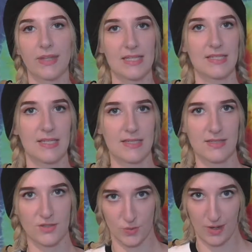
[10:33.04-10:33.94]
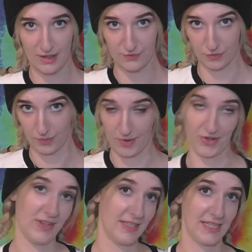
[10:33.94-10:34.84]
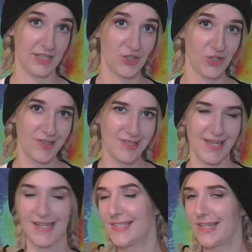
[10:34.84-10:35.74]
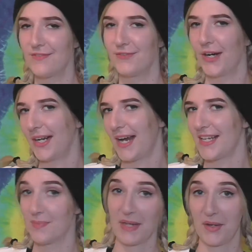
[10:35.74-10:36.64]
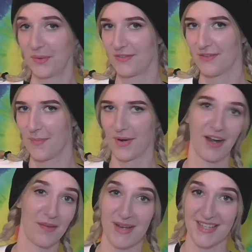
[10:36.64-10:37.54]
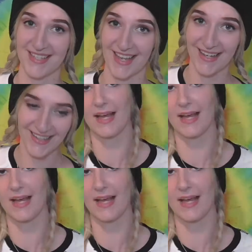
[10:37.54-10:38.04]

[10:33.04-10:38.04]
This is the twill for both of the t-shirts, and it's in a very nice penguin fabric, I must say.